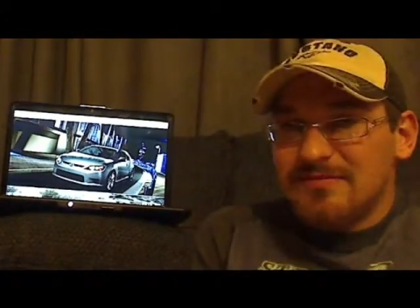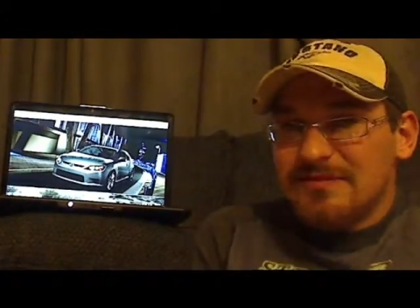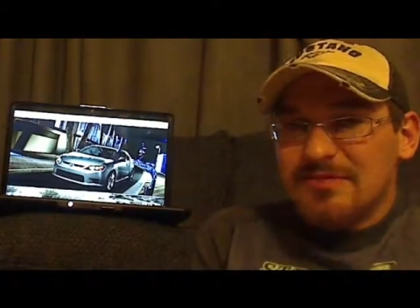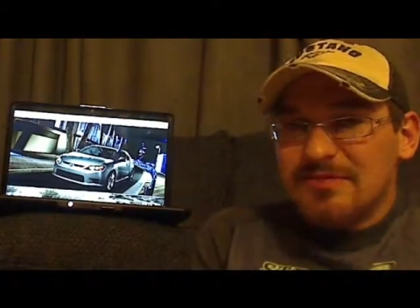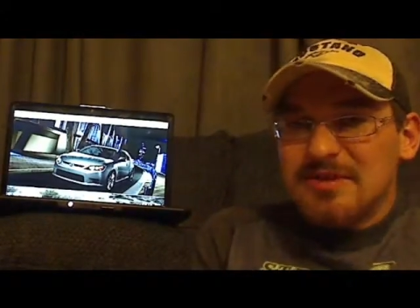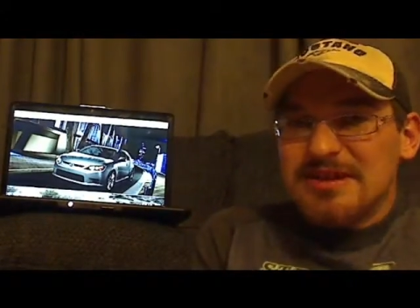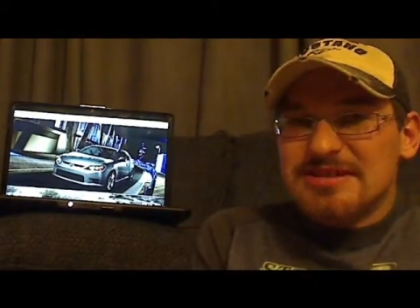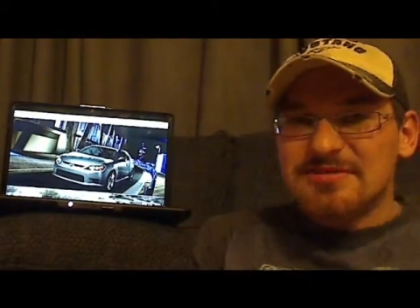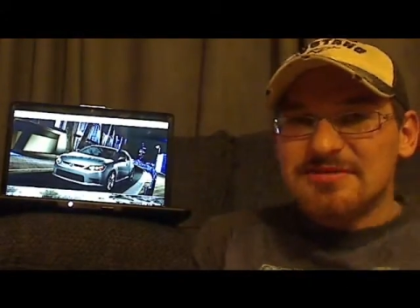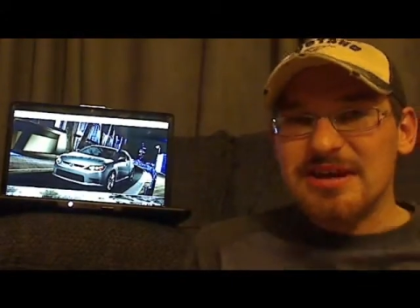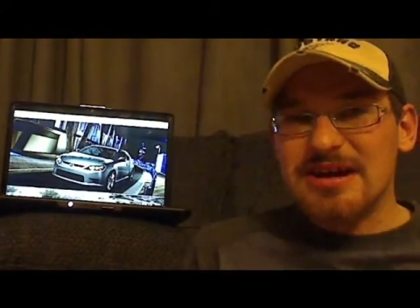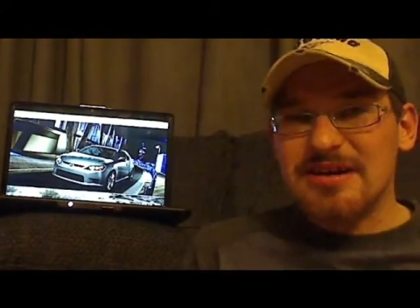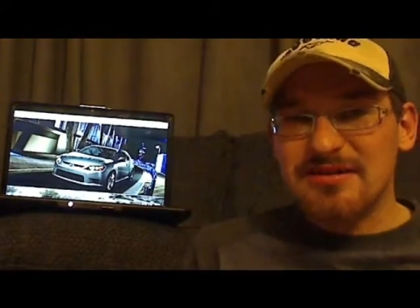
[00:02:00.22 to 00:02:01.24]
freaking race
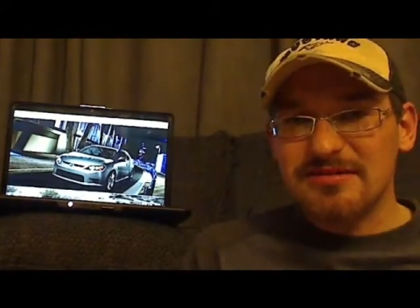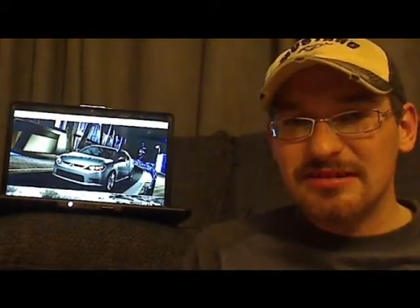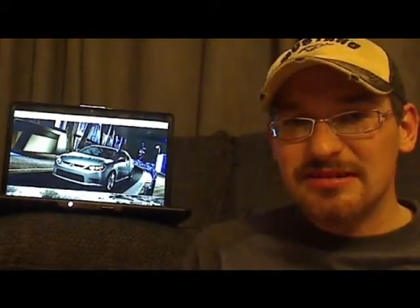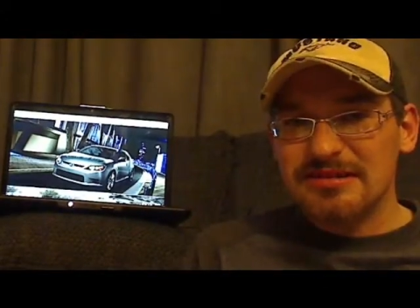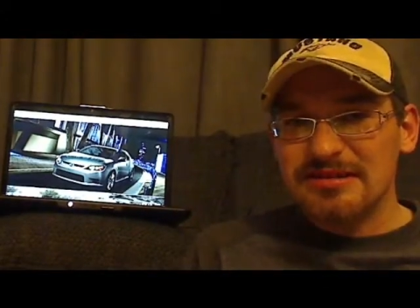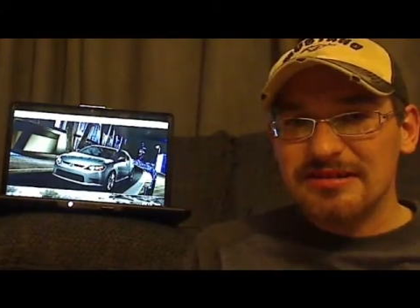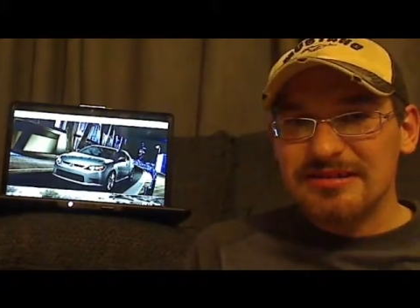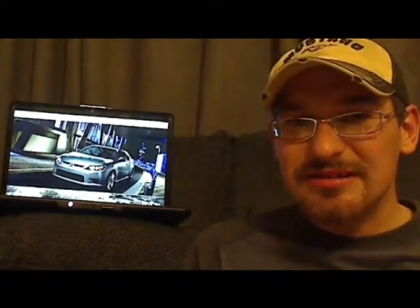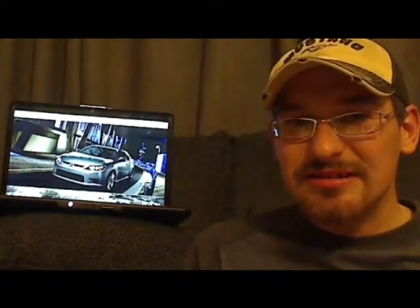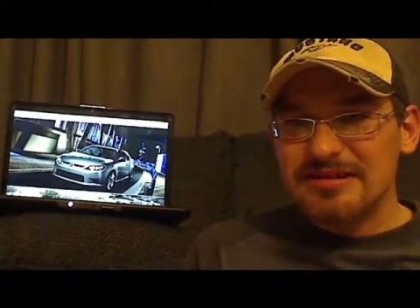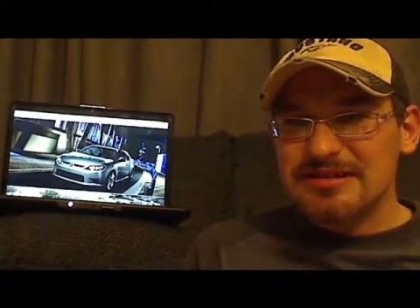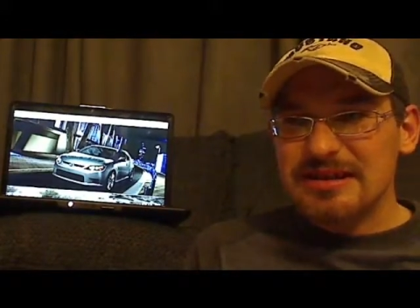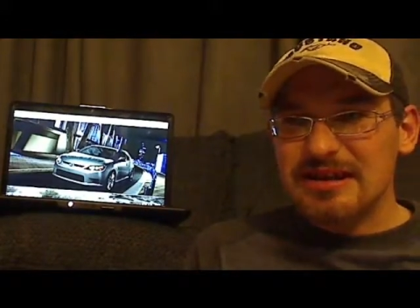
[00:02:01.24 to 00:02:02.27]
around
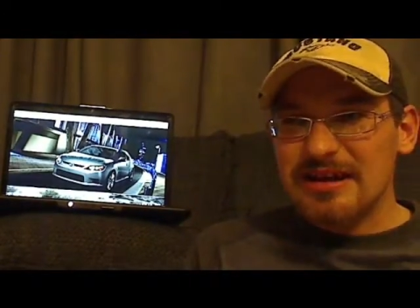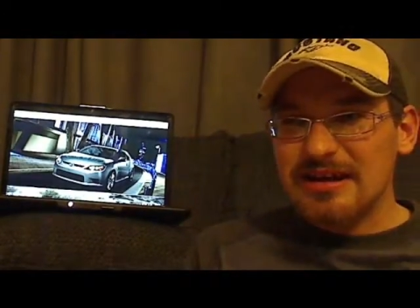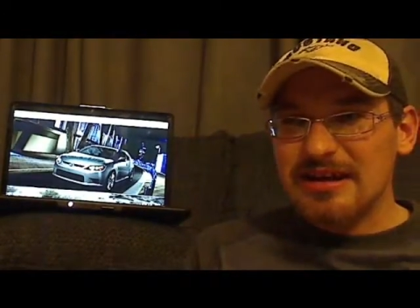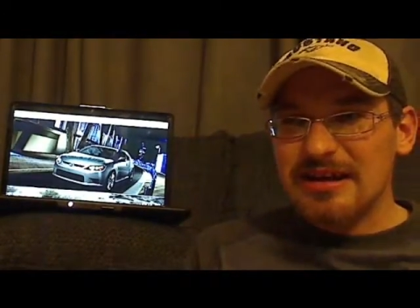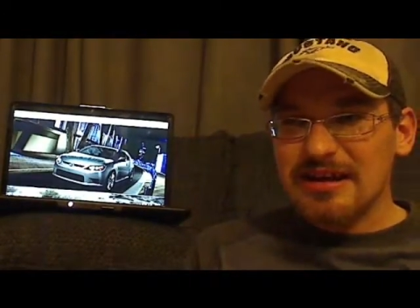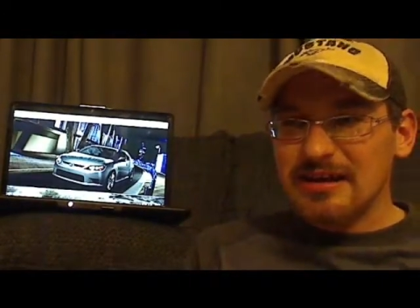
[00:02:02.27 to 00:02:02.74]
and say, hey, I